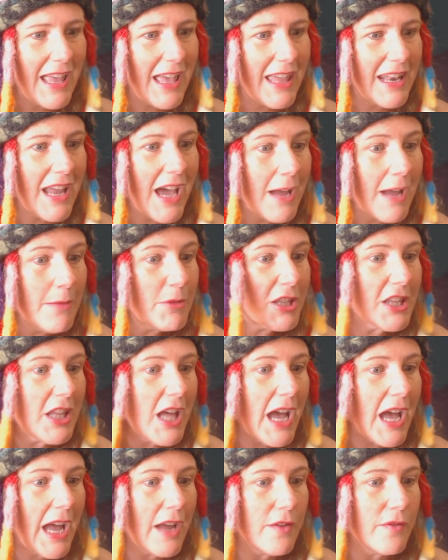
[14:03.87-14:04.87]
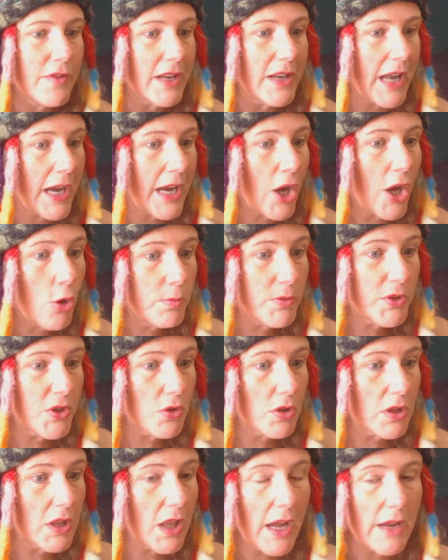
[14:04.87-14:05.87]
And I'm alive. And I hope
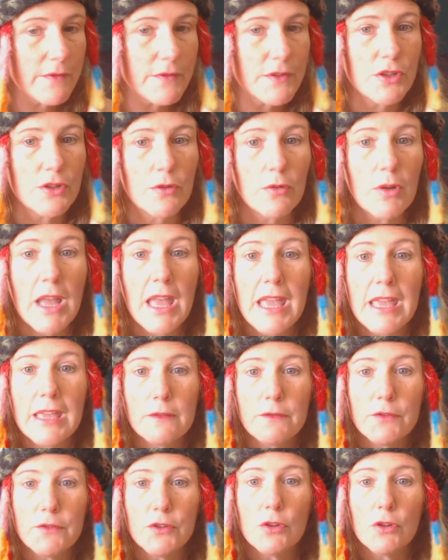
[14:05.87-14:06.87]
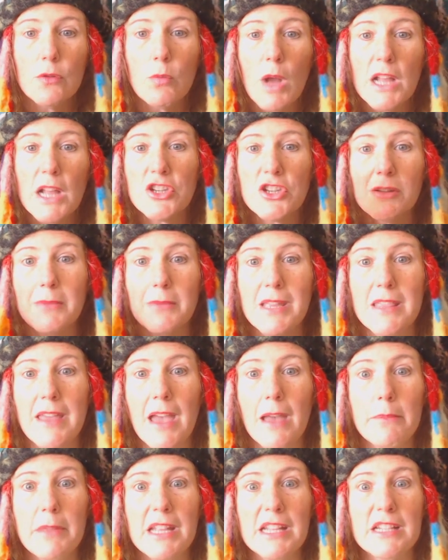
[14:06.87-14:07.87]
you're alive too. If you're watching me,
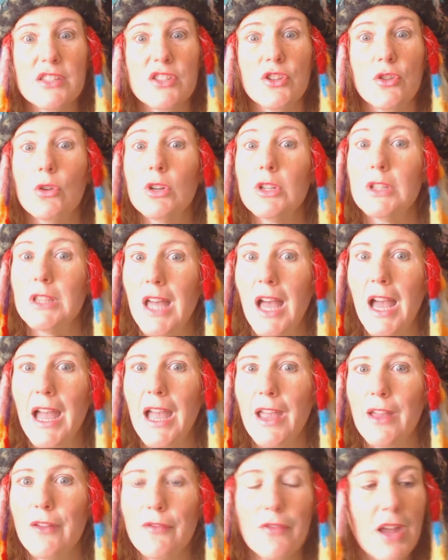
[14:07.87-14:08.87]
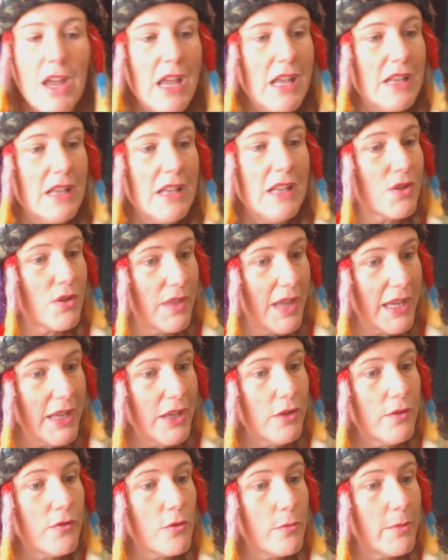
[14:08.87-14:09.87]
that means you're alive. So
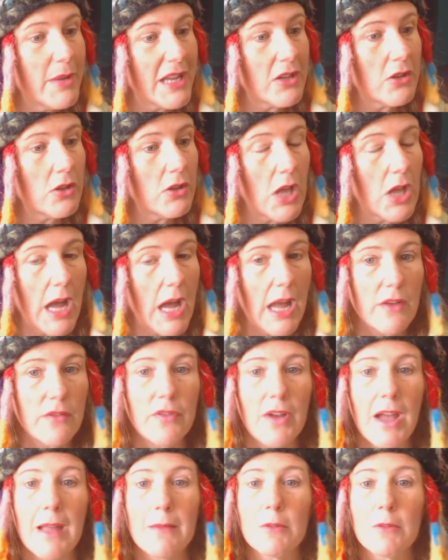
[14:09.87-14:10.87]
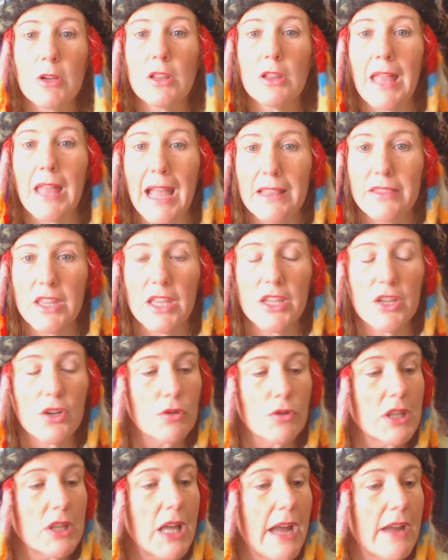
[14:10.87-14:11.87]
thank you for being alive. I'm glad that
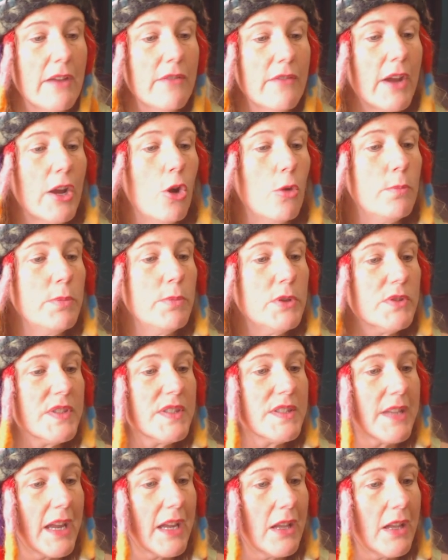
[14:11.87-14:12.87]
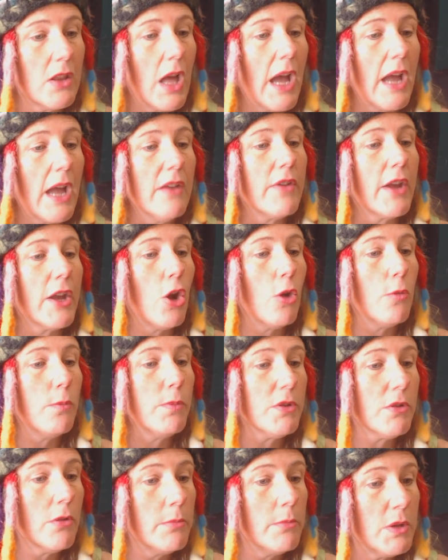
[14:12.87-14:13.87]
you're alive. I hope you stay alive. I
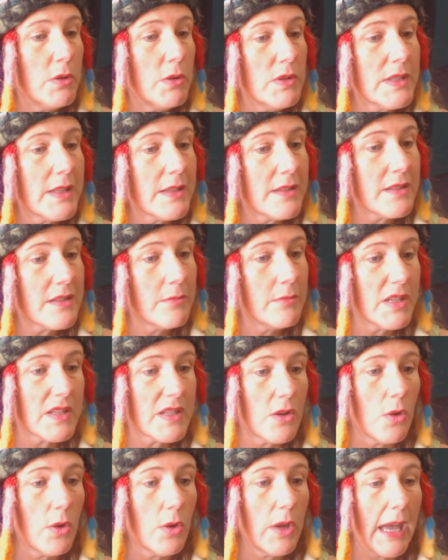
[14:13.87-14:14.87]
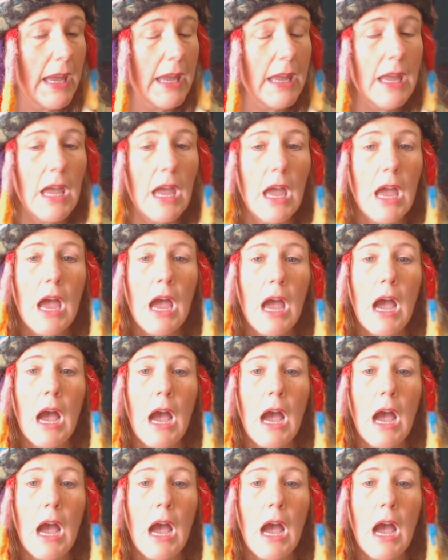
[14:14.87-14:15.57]
hope your immune system is okay.